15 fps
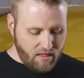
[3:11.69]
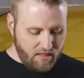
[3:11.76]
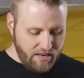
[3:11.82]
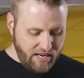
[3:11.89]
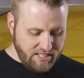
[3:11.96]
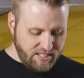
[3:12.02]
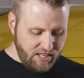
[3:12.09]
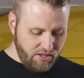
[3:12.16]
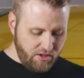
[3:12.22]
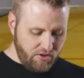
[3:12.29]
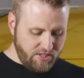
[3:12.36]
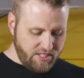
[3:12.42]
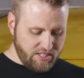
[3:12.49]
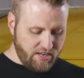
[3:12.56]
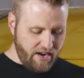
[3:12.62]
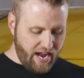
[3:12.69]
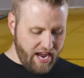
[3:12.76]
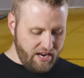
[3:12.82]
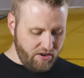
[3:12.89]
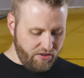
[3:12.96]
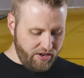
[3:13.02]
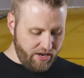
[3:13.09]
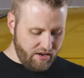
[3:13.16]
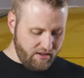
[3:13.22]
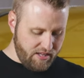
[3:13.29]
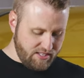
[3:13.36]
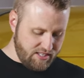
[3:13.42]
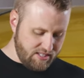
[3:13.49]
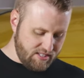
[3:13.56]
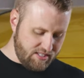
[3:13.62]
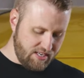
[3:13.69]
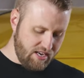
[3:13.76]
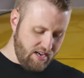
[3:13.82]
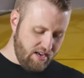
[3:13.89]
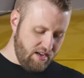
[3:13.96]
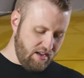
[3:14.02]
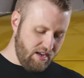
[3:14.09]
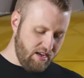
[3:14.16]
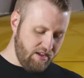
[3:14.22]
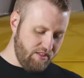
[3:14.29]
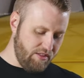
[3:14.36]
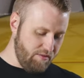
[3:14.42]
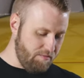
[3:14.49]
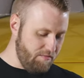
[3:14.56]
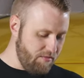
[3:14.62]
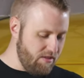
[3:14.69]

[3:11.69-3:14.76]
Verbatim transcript: The next thing you'll notice is our handle here. This is uh, the,